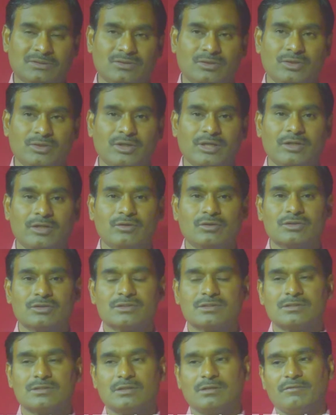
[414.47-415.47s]
So you can
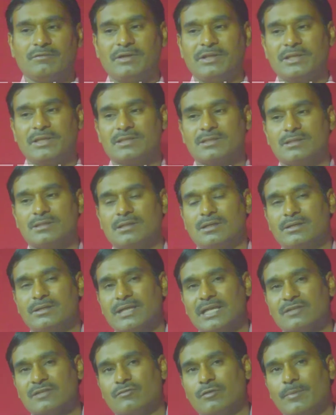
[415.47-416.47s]
use various
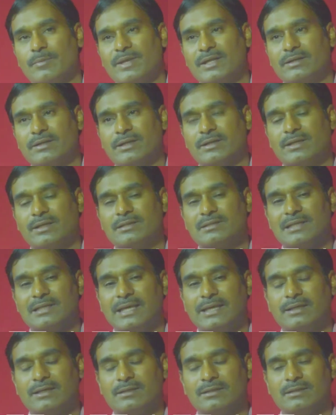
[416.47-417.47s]
transforming techniques
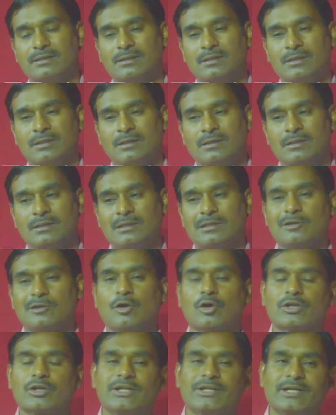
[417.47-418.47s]
like
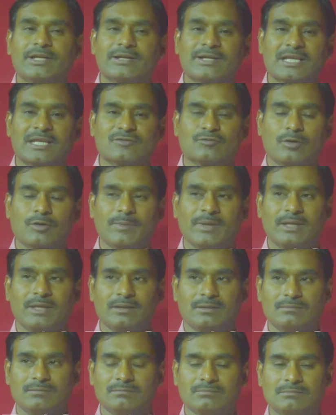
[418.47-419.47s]
log linear
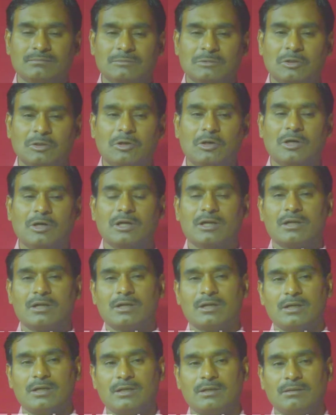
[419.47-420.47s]
transforming
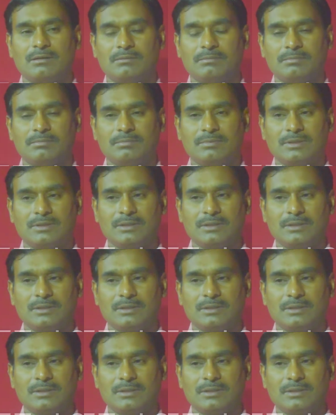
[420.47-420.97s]
or